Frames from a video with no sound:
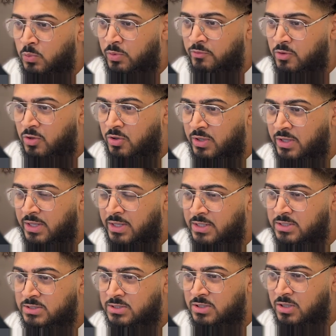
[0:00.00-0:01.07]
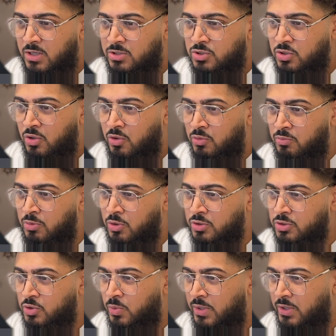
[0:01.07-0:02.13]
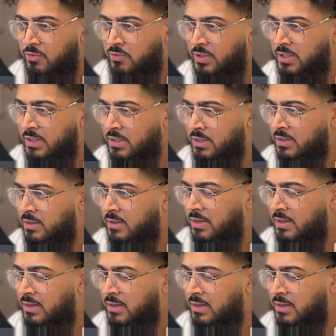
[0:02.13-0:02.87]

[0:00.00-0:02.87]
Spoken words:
We've got a search Google Books query,